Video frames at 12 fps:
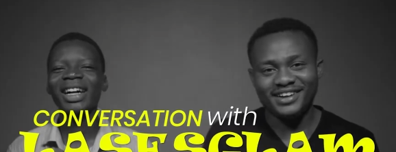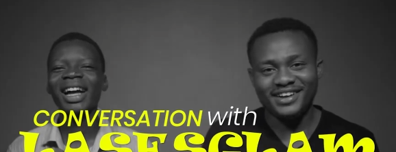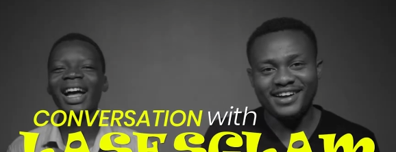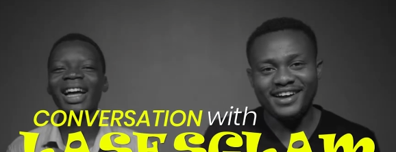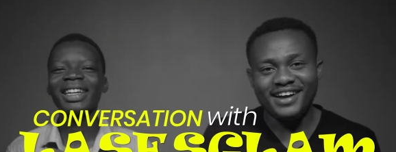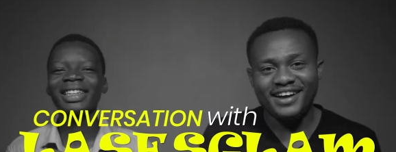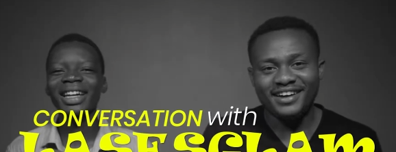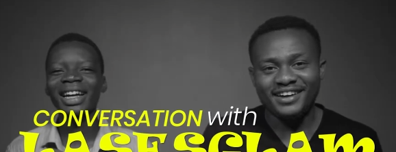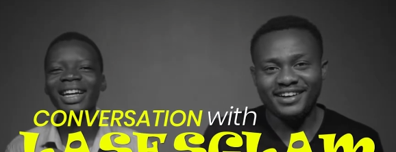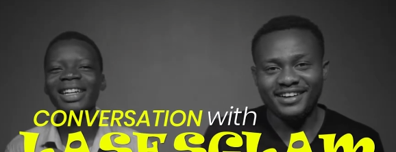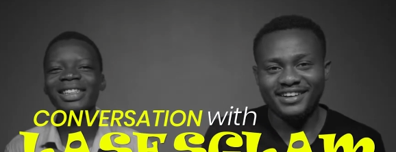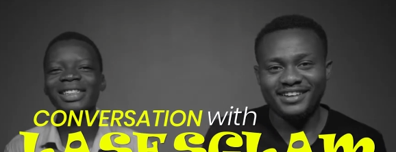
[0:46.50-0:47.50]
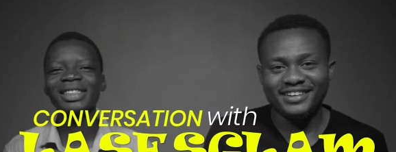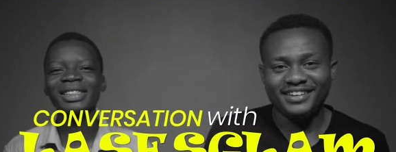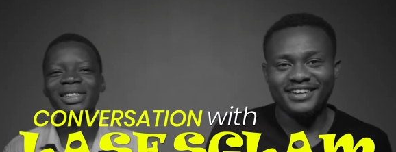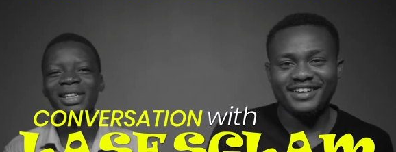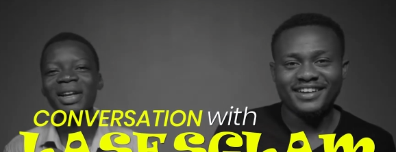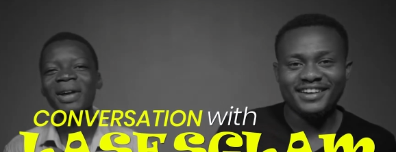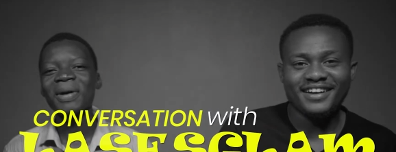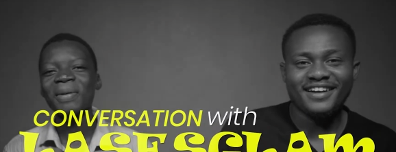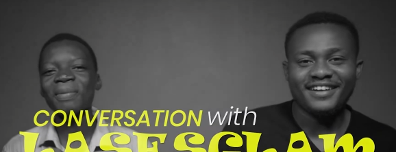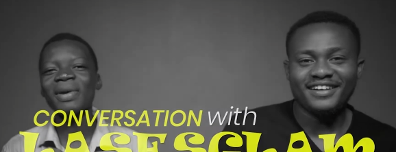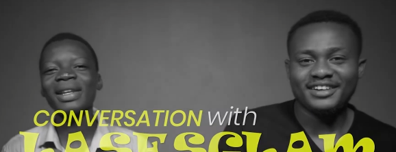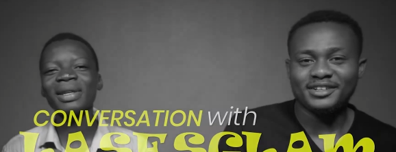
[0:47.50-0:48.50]
Speaker 1: Hi guys,
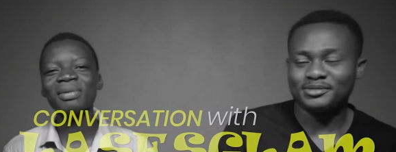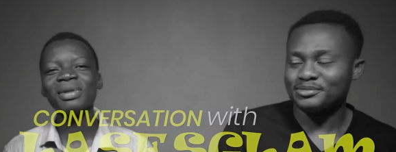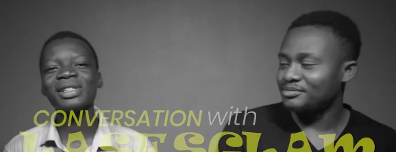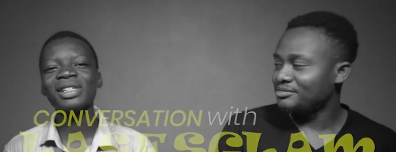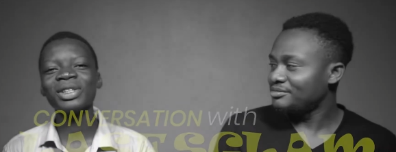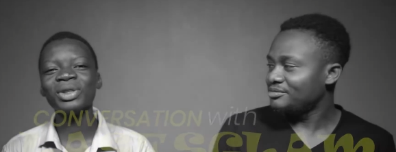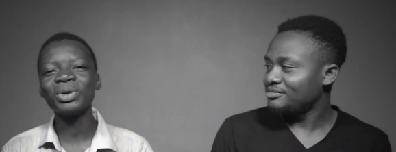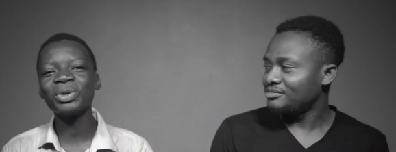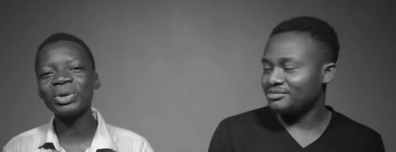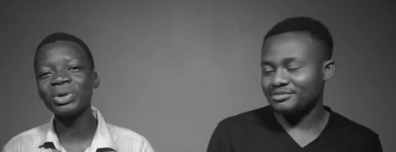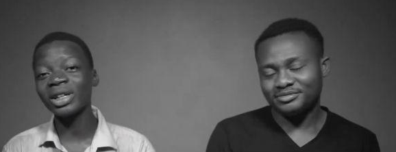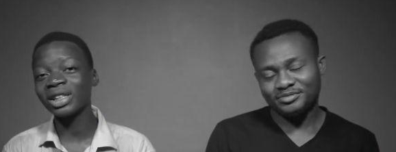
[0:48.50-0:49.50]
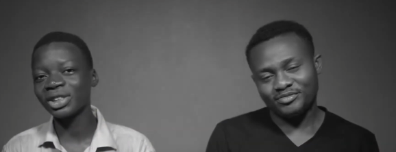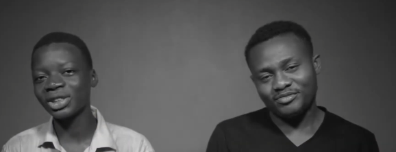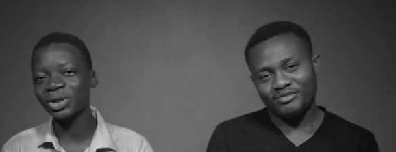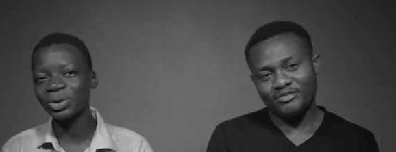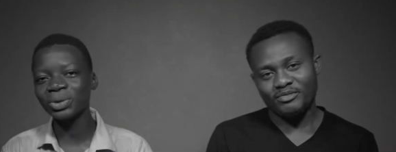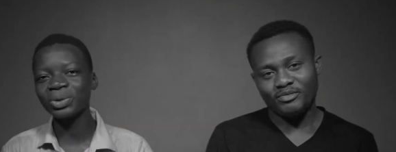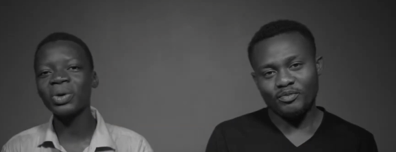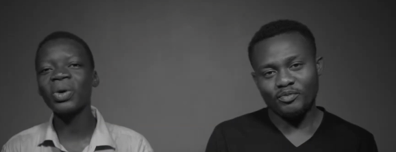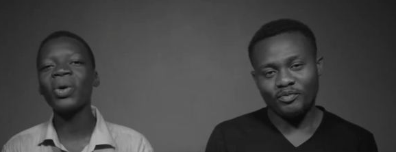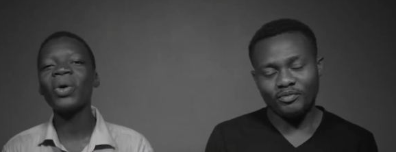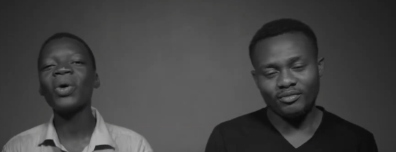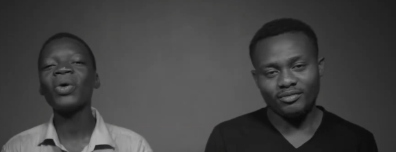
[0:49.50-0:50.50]
my name is Idolu Ashun,
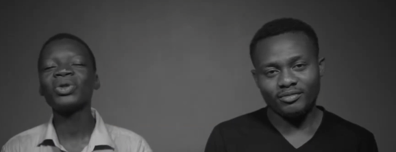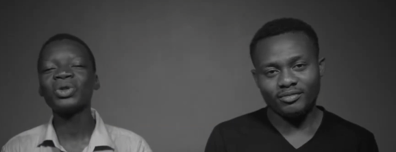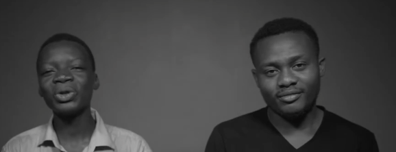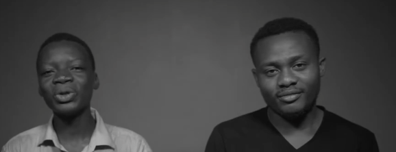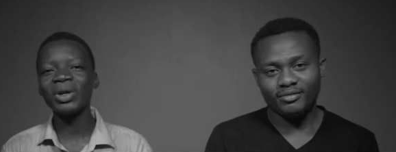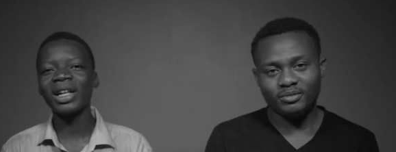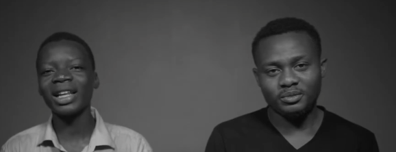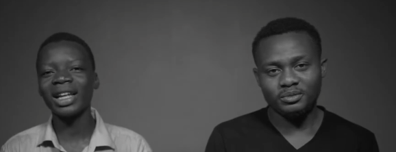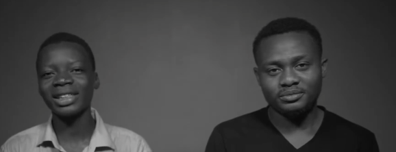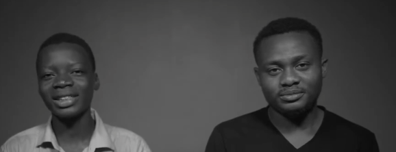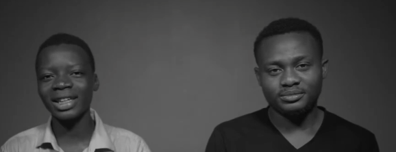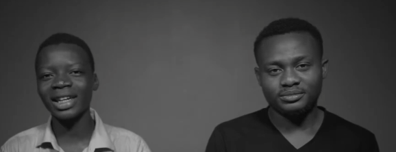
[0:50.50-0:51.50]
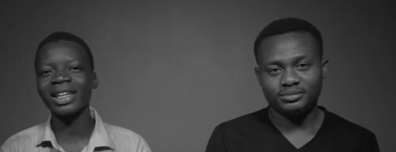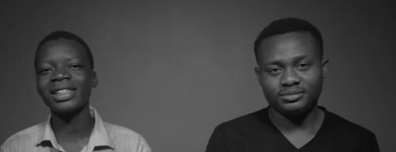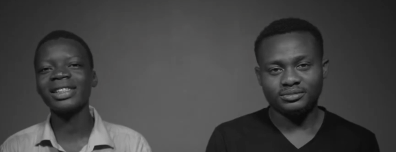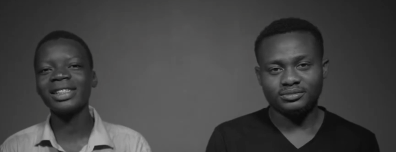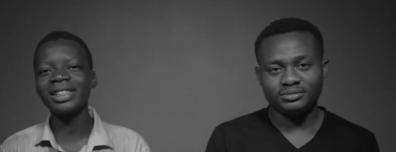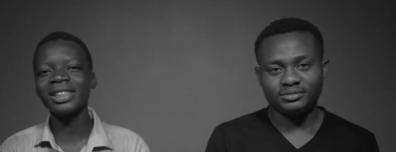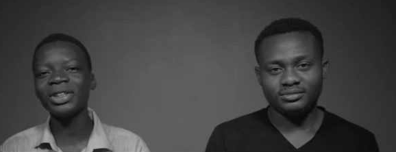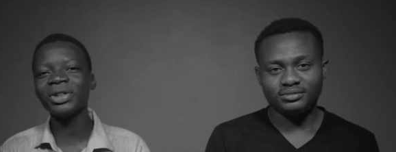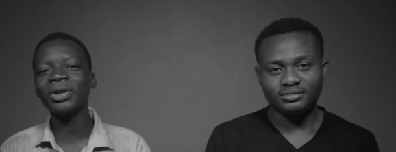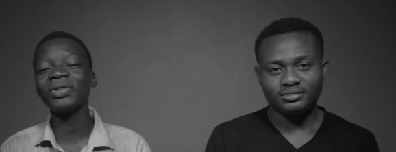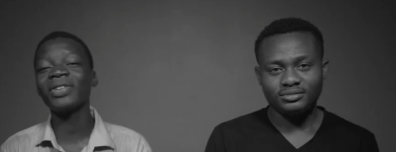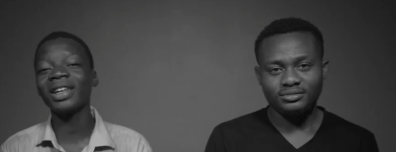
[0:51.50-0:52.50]
Tuluwa Lashe,
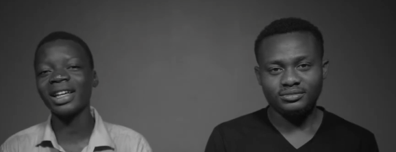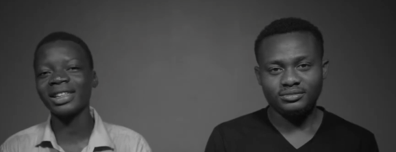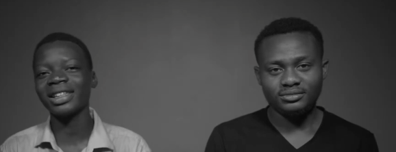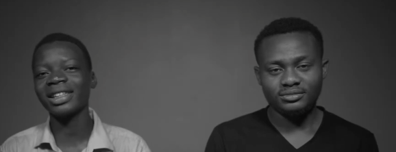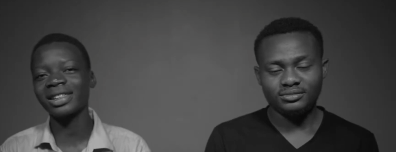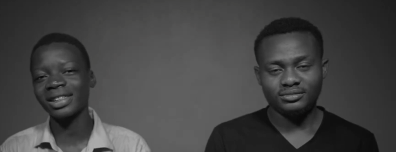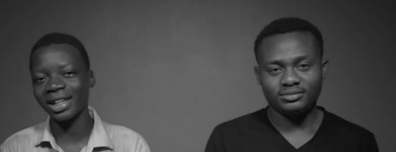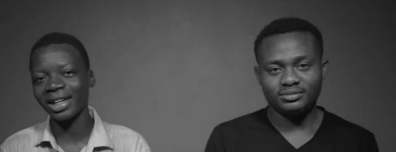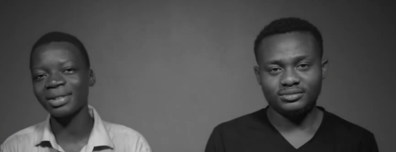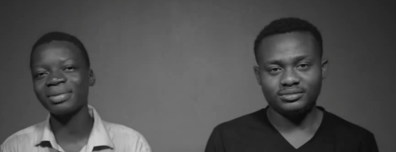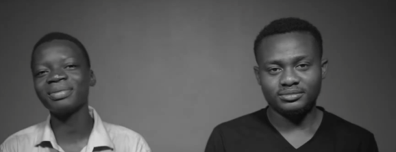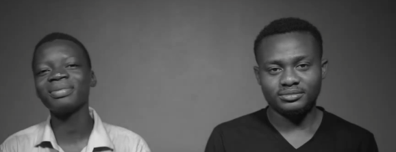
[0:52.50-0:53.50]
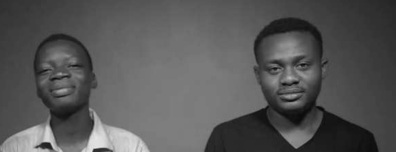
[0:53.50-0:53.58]
CEO of Lashe's Glam.